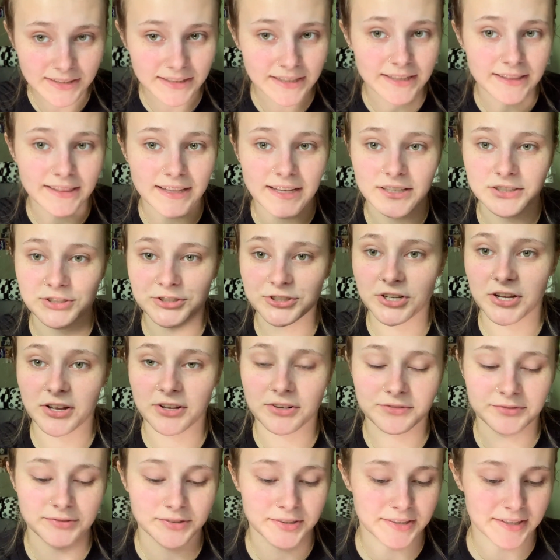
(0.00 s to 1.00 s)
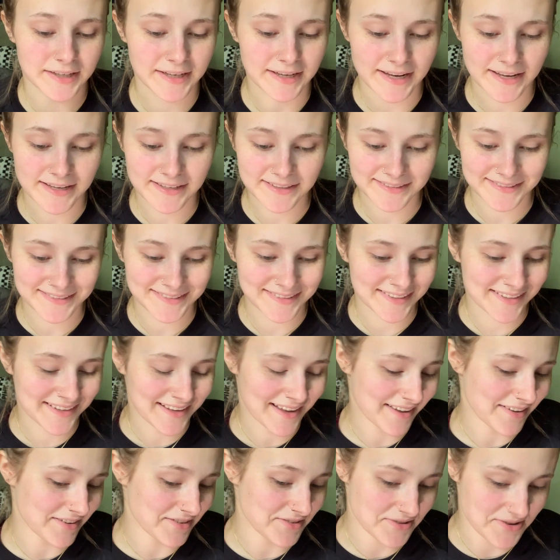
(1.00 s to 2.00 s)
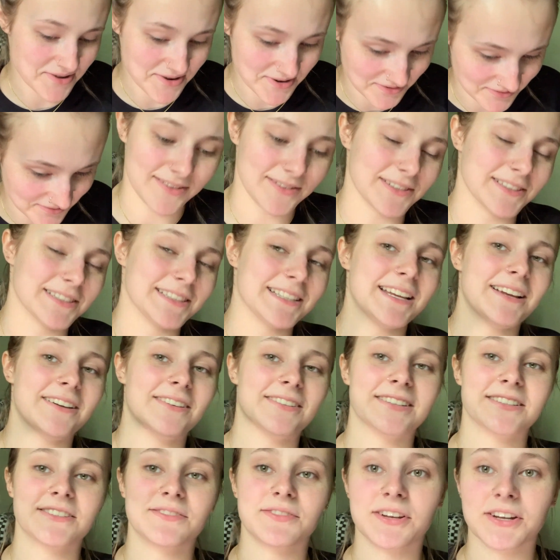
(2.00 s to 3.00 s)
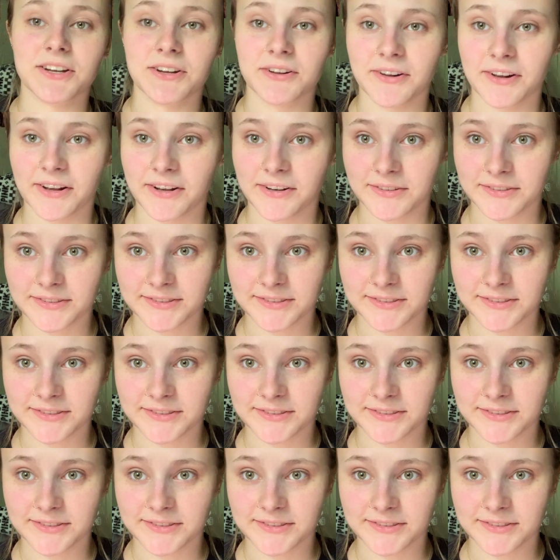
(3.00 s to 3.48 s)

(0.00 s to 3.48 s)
in that genre, I guess. I don't know. We'll see how this video goes.